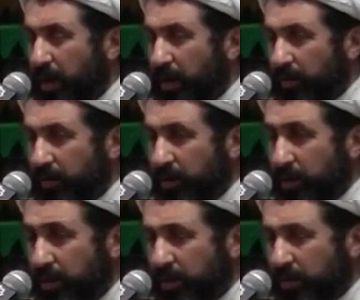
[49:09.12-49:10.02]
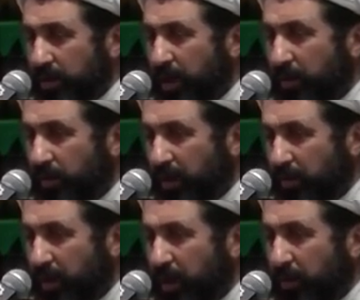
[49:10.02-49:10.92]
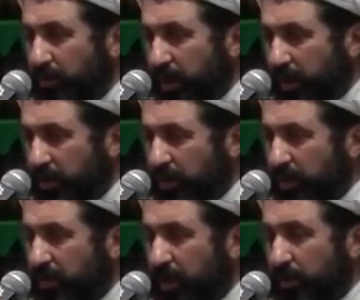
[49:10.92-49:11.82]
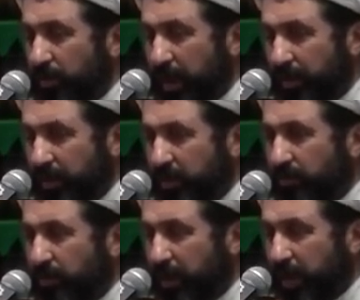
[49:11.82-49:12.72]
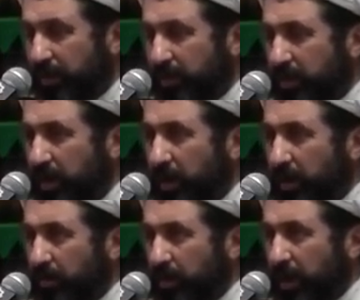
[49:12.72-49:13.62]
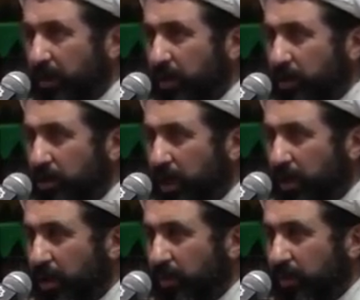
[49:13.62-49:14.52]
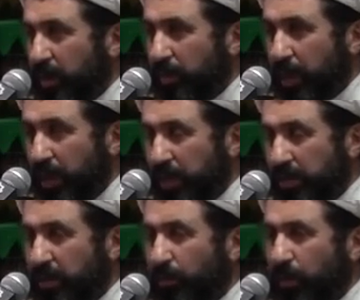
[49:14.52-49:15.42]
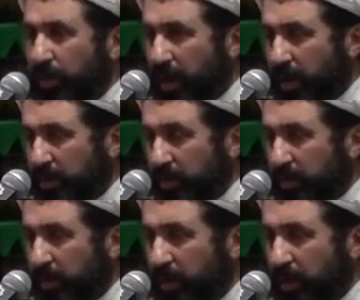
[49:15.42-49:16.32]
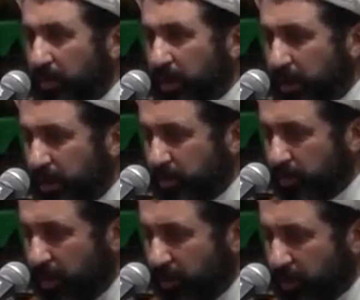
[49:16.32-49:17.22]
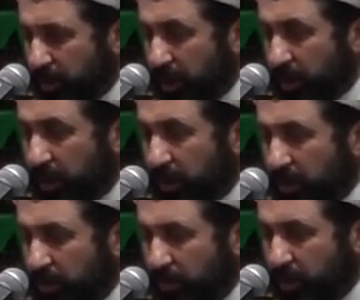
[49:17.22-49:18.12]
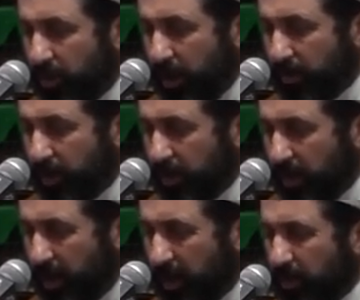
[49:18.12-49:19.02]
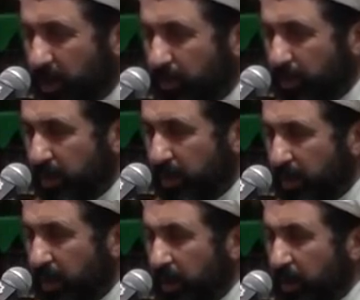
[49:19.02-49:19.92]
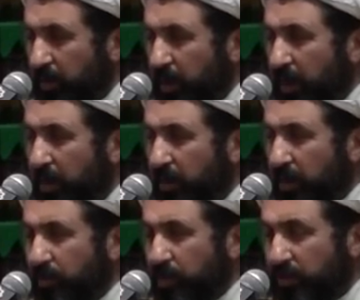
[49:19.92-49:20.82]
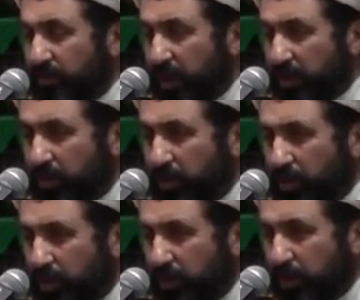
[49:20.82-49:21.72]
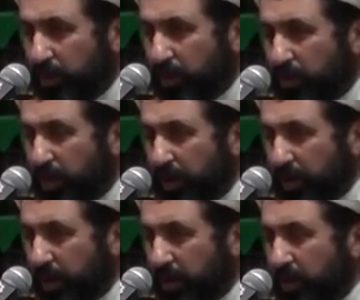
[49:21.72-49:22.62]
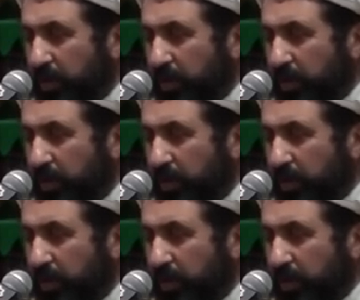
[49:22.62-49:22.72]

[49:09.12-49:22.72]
our teachers, our ulama, our maraje, our parents, for parents. May Allah inshallah please them with us, and may Allah subhanahu wa ta'ala let them be with Muhammad and Ali Muhammad. May Allah give shifa to all the people who are ill,